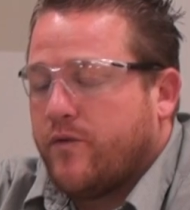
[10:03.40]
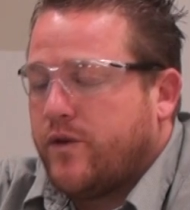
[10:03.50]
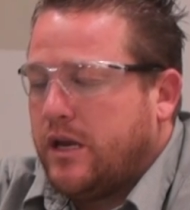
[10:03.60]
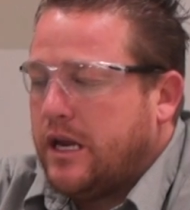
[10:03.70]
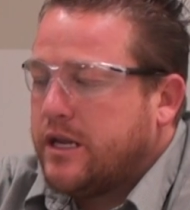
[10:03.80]
if
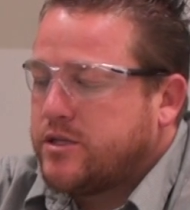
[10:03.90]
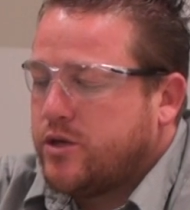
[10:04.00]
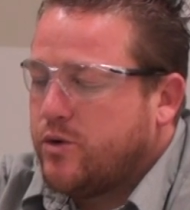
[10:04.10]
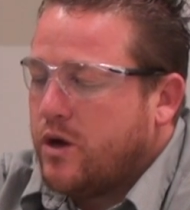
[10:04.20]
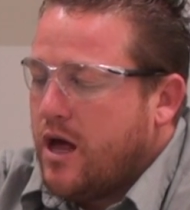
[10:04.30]
you needed
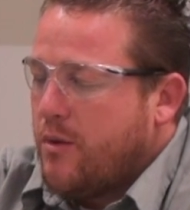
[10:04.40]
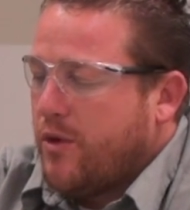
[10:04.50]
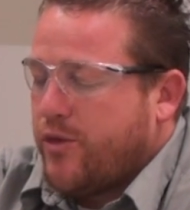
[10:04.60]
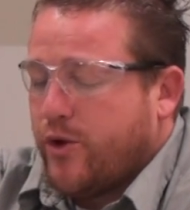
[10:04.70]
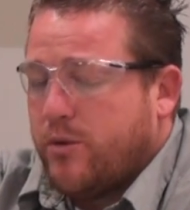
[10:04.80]
to,
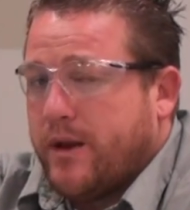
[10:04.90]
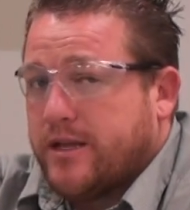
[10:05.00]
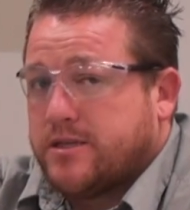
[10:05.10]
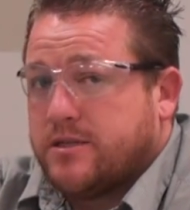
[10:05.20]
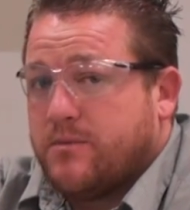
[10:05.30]
but 30
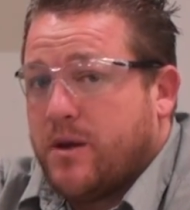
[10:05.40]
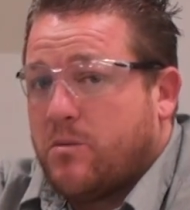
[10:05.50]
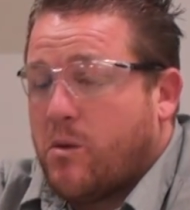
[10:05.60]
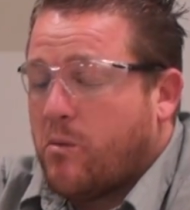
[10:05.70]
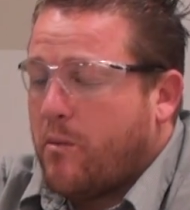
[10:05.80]
minutes is the
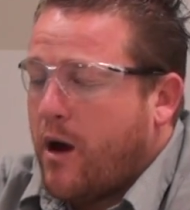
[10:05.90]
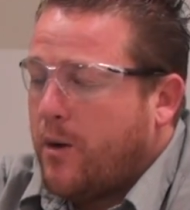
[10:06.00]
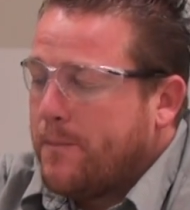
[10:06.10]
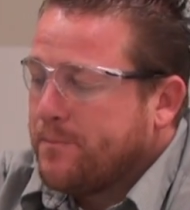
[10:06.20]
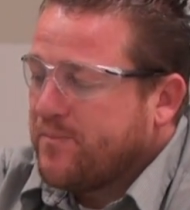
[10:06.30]
minimum
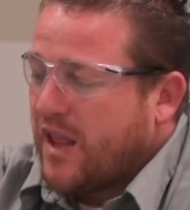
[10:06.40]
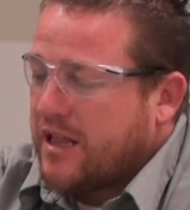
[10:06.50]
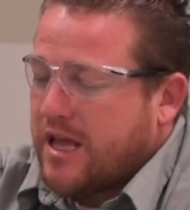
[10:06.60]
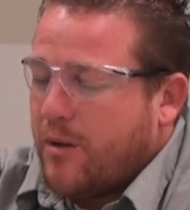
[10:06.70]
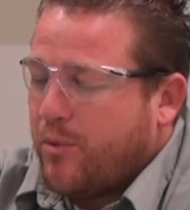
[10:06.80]
amount.
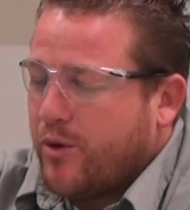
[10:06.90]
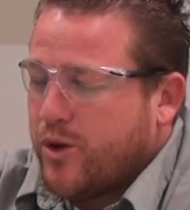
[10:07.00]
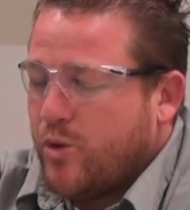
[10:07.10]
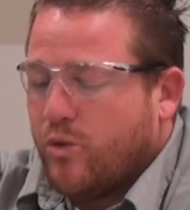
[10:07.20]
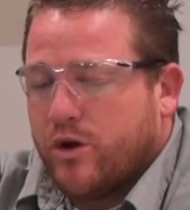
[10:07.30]
At that
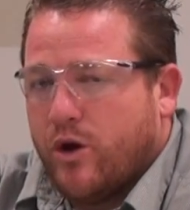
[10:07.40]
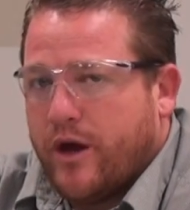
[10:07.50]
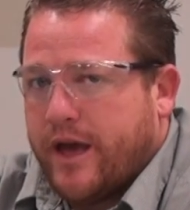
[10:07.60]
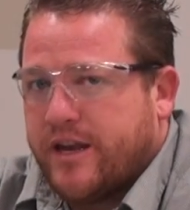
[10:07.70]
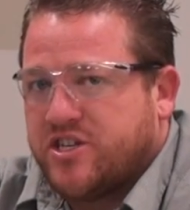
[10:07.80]
point, you would go
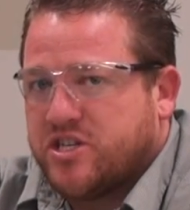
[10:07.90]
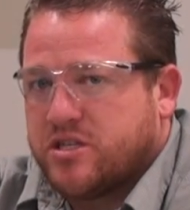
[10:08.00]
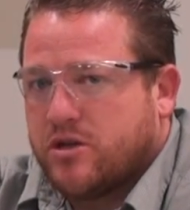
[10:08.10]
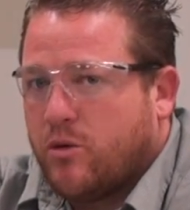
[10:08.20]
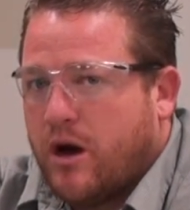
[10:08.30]
ahead and
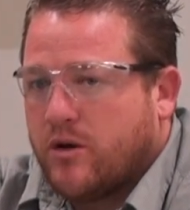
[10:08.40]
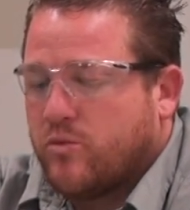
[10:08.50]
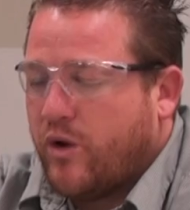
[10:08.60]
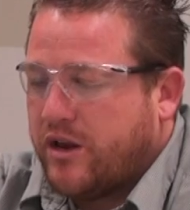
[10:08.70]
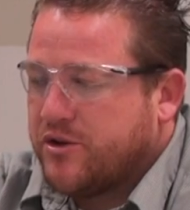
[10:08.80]
just go
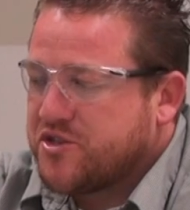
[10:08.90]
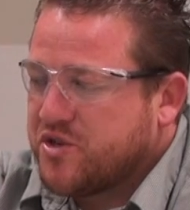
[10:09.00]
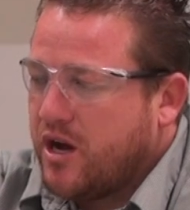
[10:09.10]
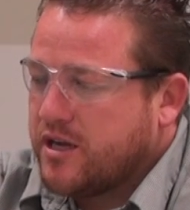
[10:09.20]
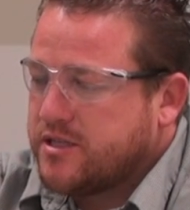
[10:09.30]
out, wait in your
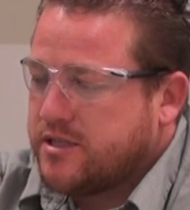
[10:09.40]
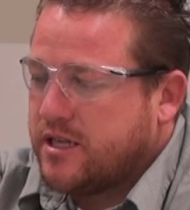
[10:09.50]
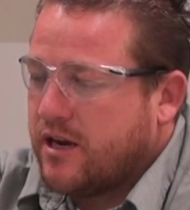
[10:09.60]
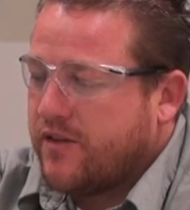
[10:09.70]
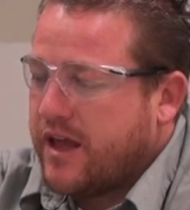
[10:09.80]
trucks,
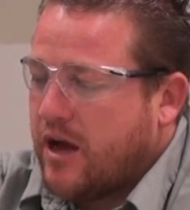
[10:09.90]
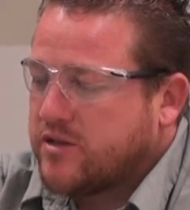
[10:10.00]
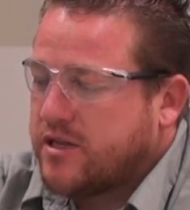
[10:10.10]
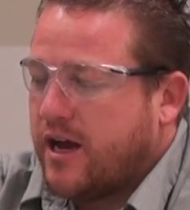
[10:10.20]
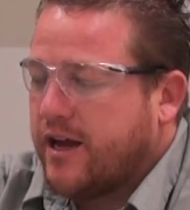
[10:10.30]
sit on the
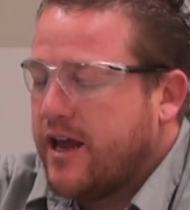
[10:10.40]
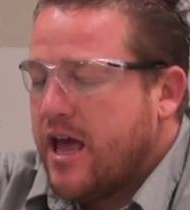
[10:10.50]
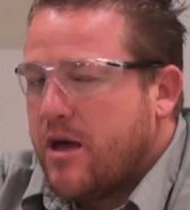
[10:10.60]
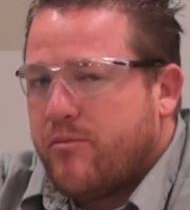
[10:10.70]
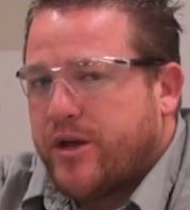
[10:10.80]
outside.
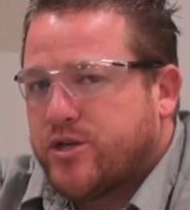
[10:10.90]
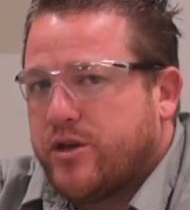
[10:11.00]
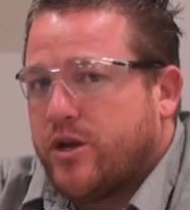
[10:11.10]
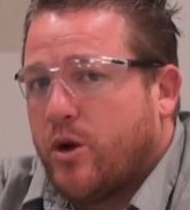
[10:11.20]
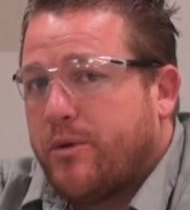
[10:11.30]
Make sure
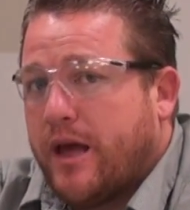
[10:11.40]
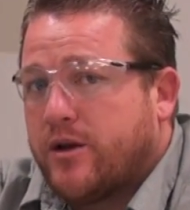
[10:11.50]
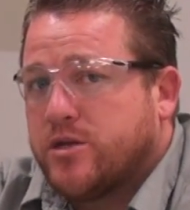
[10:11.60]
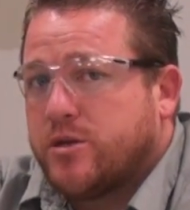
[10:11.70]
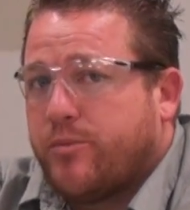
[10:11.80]
that nobody
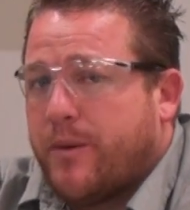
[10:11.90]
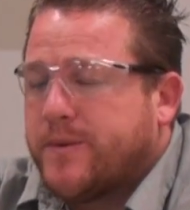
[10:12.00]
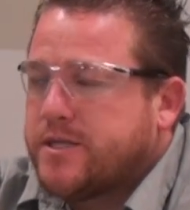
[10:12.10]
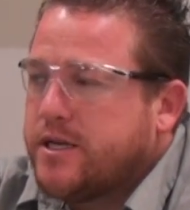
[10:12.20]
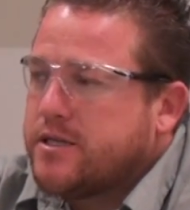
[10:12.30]
enters the
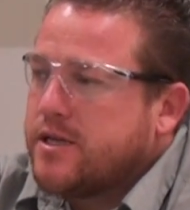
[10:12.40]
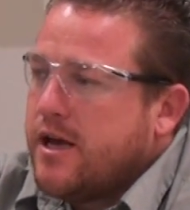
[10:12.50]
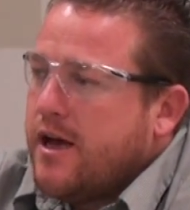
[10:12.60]
premises.